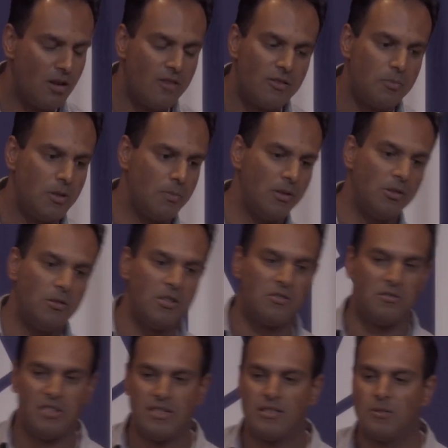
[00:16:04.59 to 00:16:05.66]
of the people go
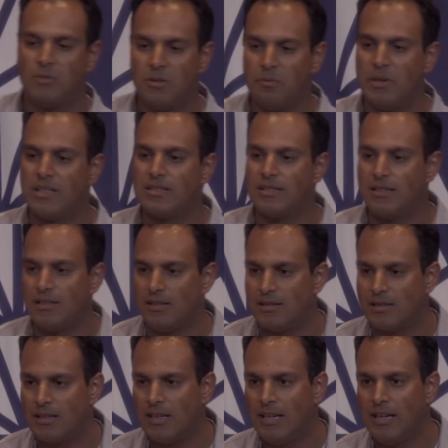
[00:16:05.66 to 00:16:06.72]
into reasonably big
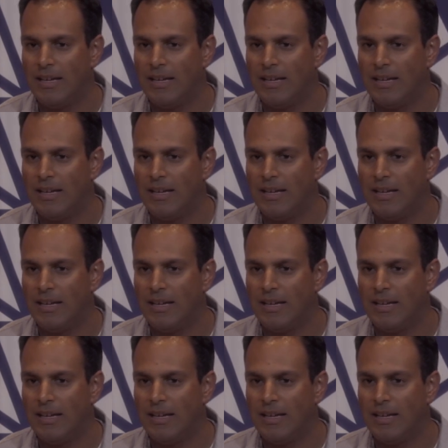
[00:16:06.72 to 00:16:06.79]
cities.